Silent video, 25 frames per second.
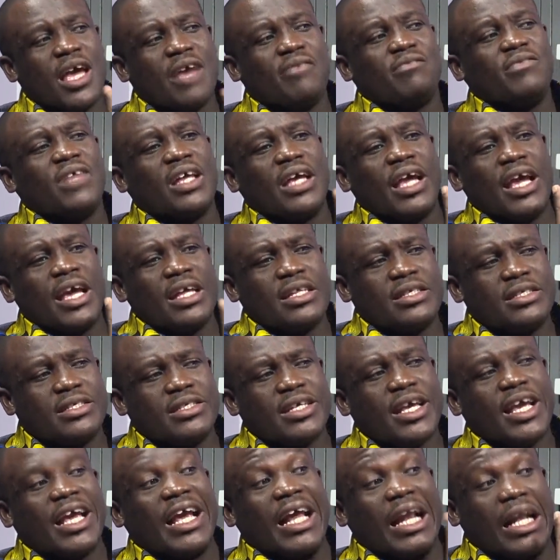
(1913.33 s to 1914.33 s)
If the N
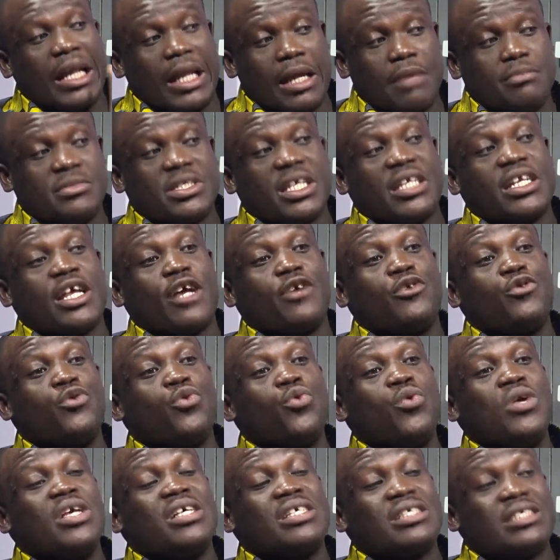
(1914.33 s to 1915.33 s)
T A claims that they are
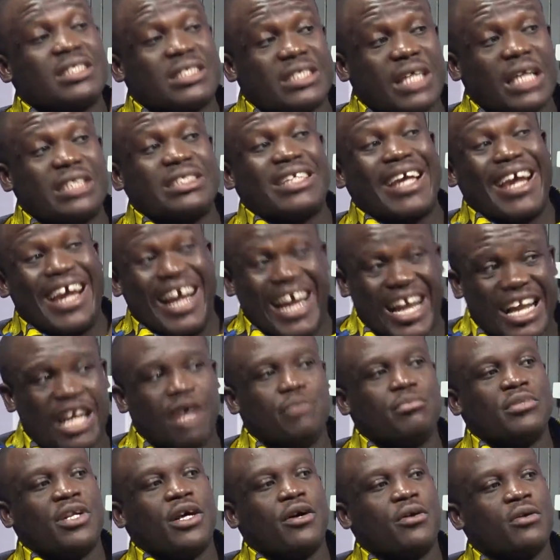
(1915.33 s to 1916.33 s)
doing such a
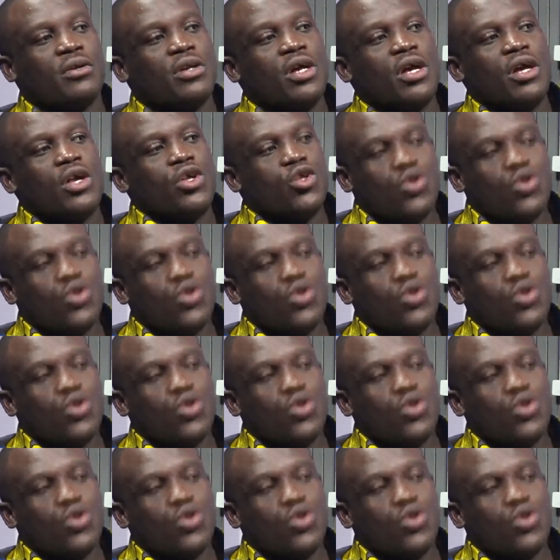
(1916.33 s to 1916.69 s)
clampdown,